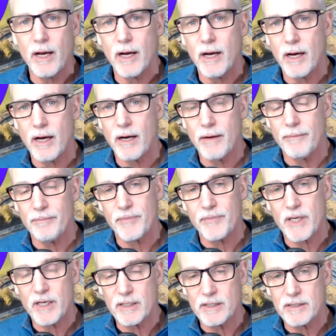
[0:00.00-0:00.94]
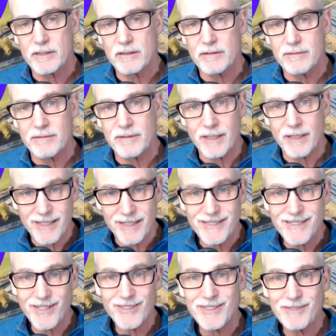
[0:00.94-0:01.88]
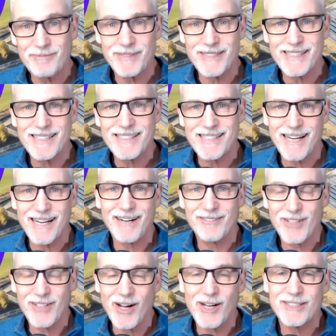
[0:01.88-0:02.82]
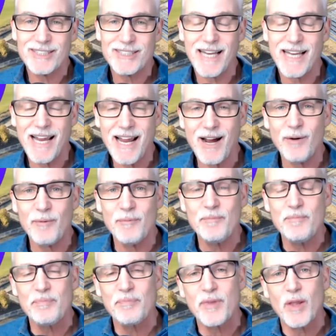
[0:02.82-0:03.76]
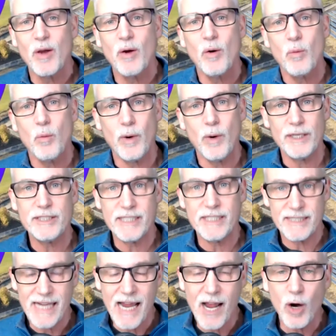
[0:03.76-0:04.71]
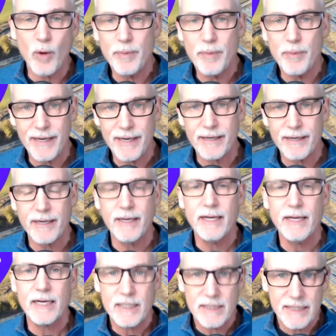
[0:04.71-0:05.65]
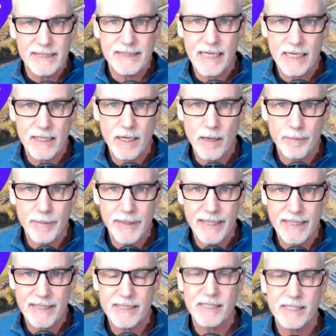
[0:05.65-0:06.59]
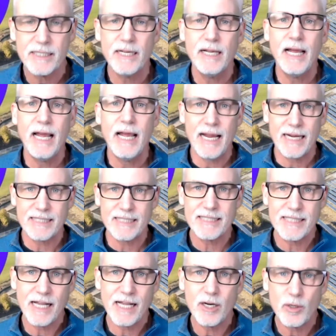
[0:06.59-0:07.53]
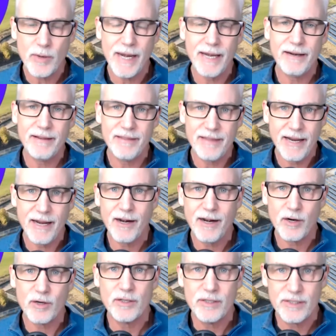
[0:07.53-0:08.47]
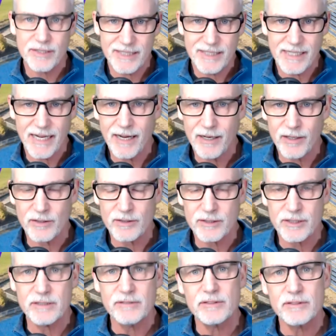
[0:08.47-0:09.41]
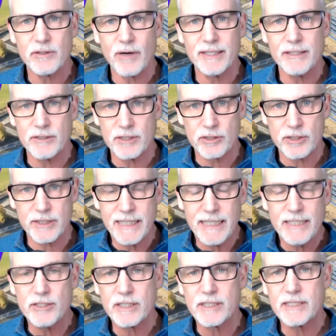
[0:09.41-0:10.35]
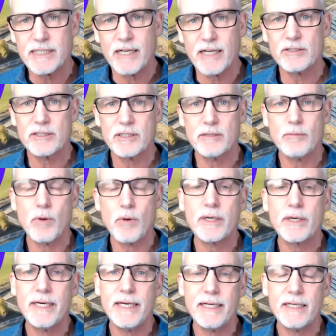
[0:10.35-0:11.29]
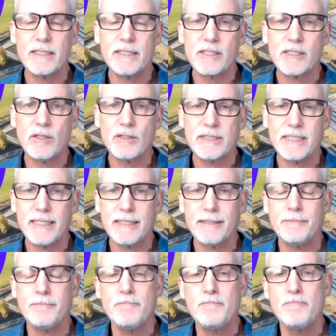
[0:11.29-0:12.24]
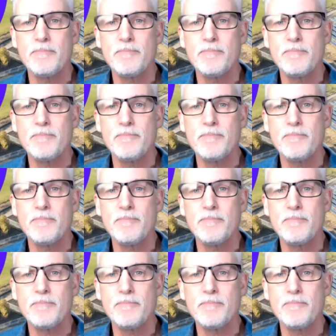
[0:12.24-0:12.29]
uh, con- consulting business that I've launched now, which is helping clean tech companies accelerate their sales. So I do strategic sales and marketing consulting,